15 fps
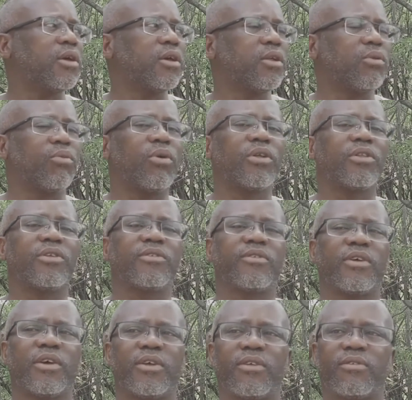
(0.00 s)
in what is
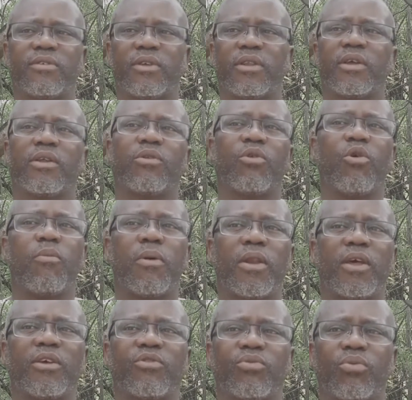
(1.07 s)
increasingly a
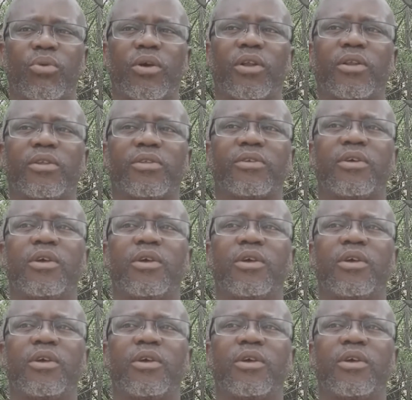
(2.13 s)
globalized world,